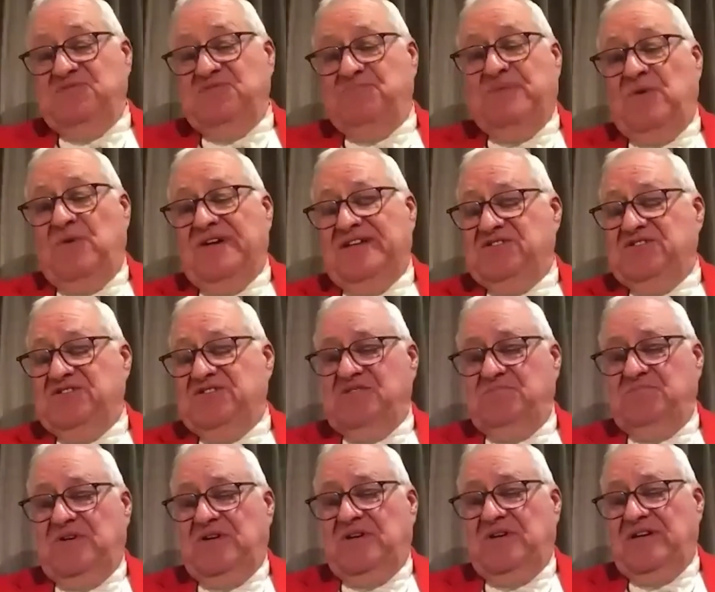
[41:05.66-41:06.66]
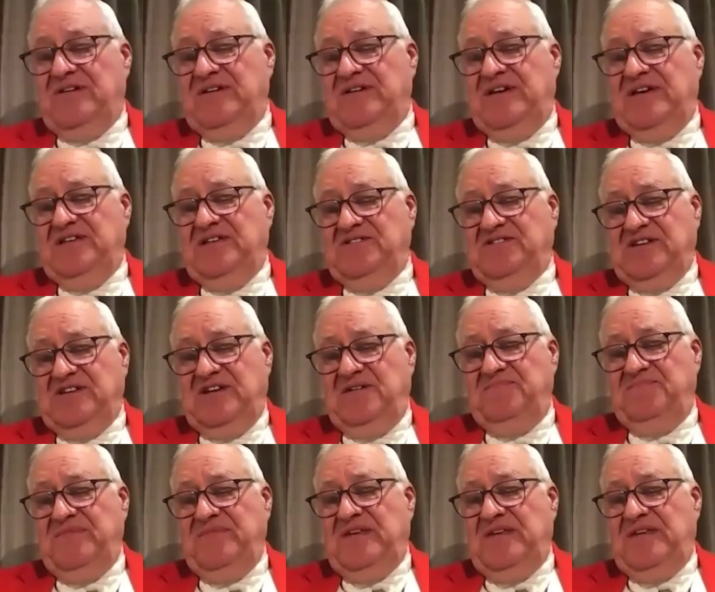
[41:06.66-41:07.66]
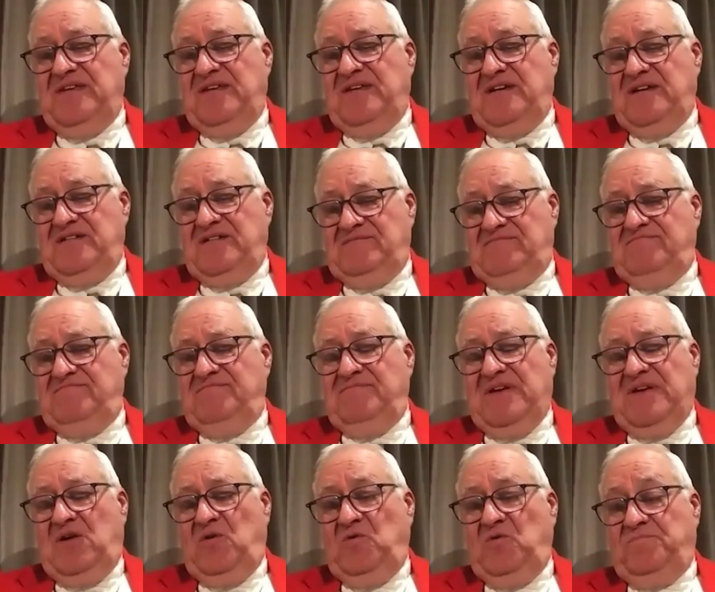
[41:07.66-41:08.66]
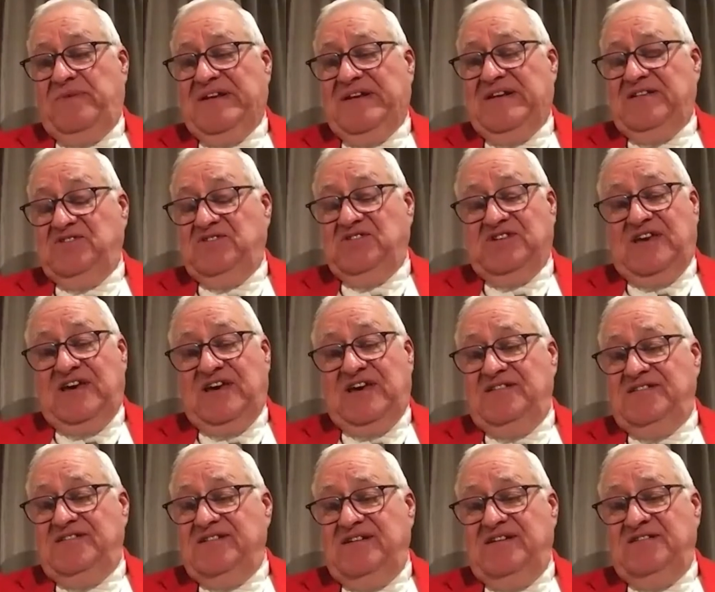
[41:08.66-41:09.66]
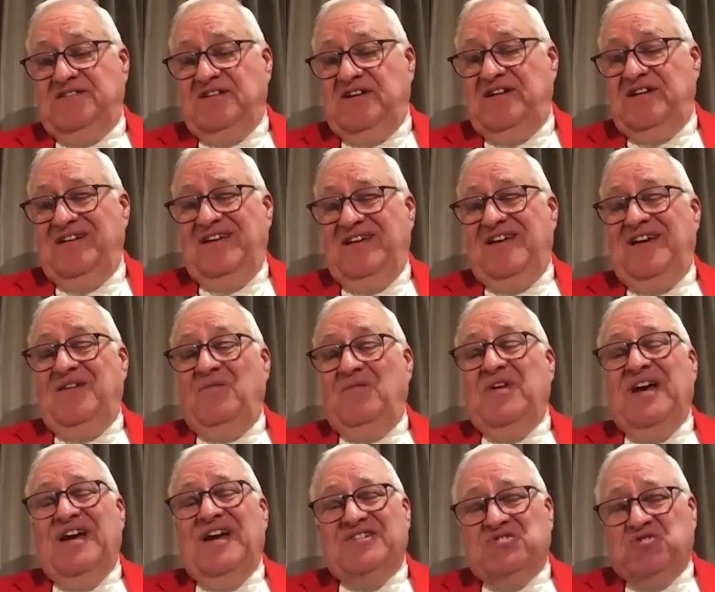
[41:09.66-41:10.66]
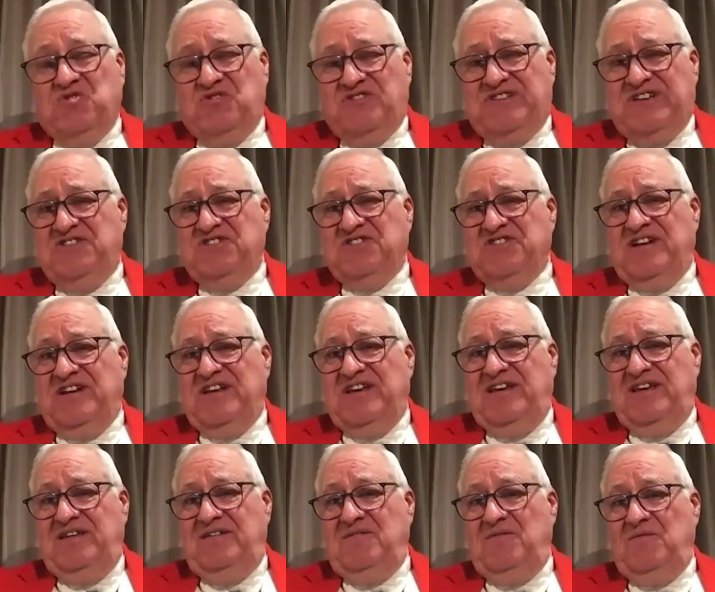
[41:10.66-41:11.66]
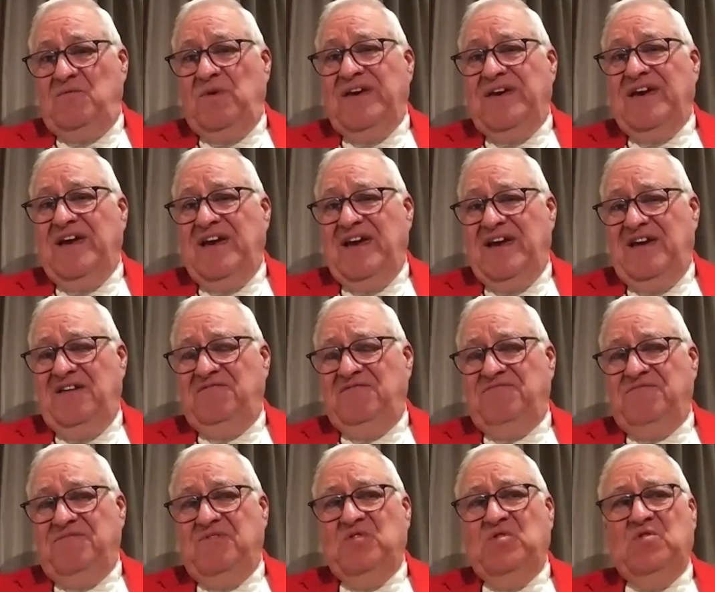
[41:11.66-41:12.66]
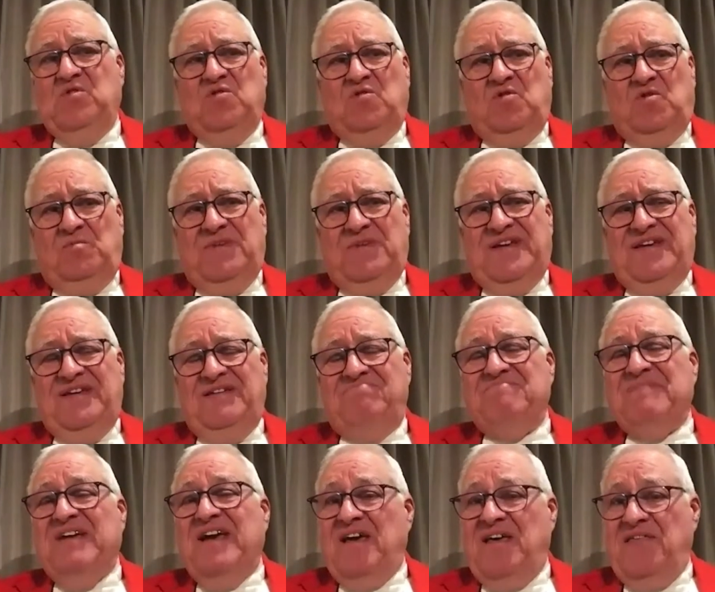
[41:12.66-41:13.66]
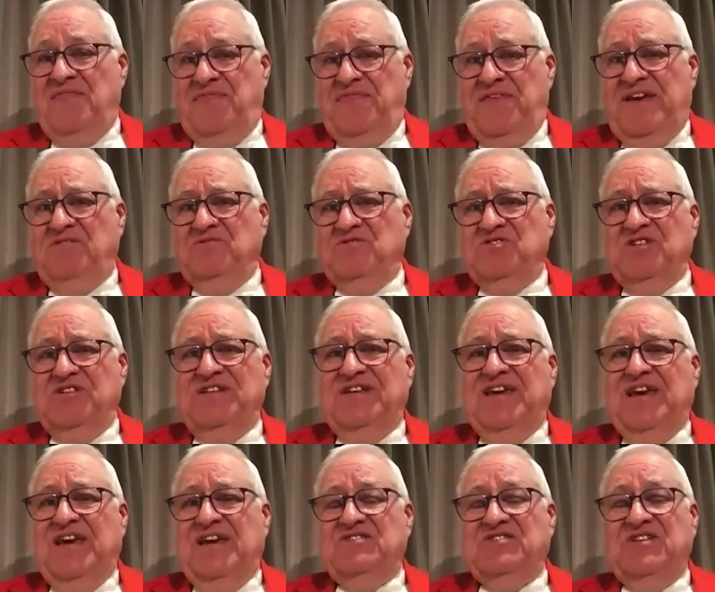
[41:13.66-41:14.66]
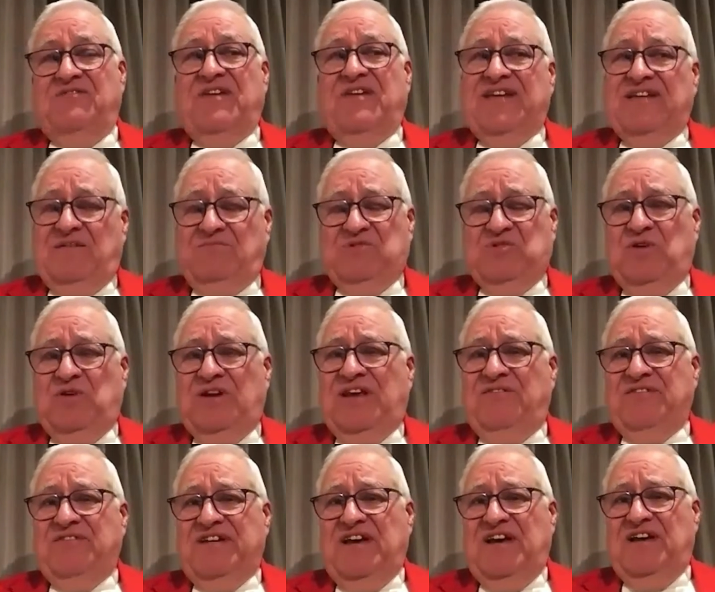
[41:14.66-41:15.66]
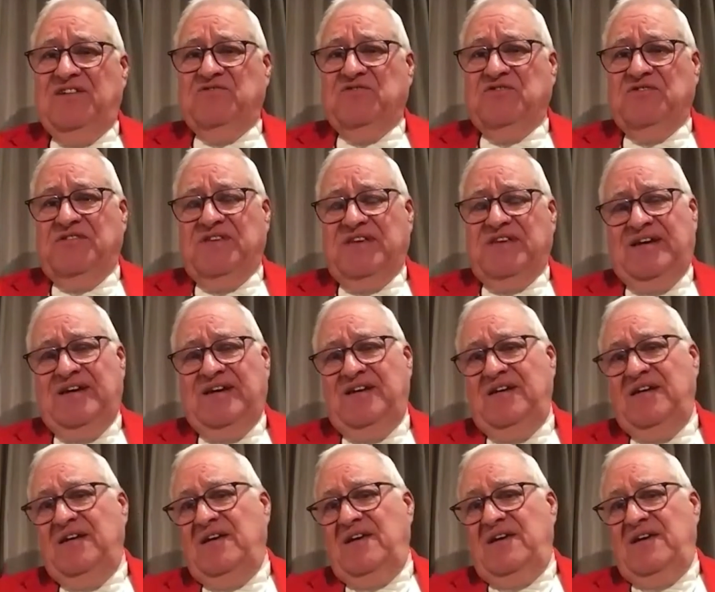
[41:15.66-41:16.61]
one is tomorrow. It's at Old Billingsgate, and traditionally we have normally 1,000 guests. I've had up to 1,100 there.